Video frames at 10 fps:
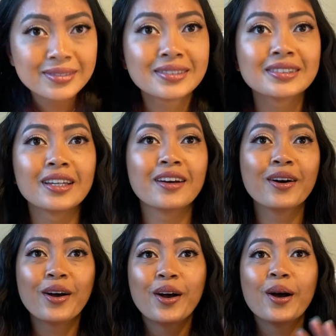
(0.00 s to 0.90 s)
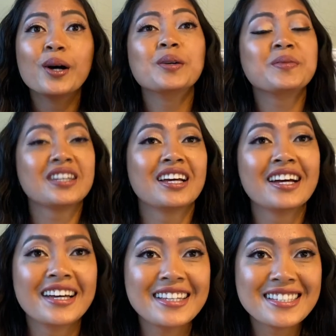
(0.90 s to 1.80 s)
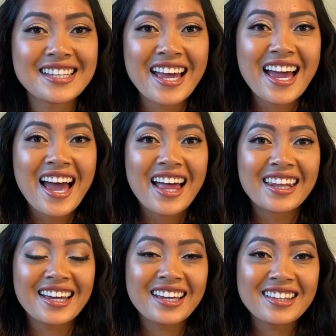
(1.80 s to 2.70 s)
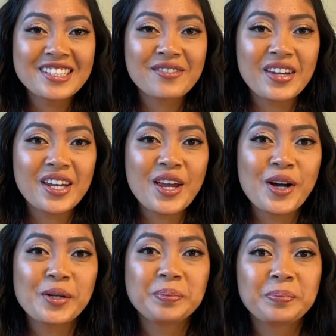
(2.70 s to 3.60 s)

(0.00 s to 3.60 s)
So hope you guys like this video.